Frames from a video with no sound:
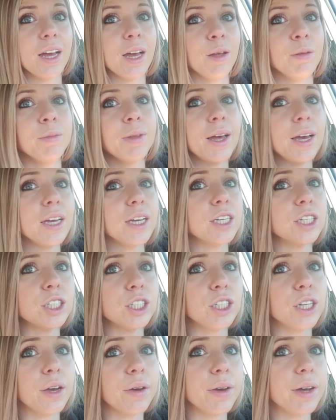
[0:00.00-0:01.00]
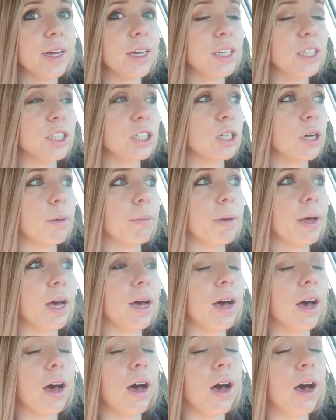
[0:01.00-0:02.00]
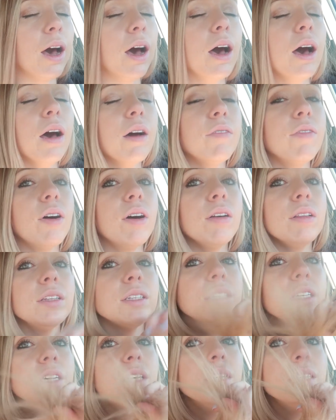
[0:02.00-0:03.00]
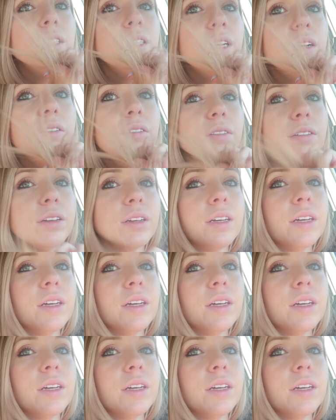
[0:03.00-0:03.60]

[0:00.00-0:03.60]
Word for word: I'm like, sorry, you chop it off, all this yucky stuff.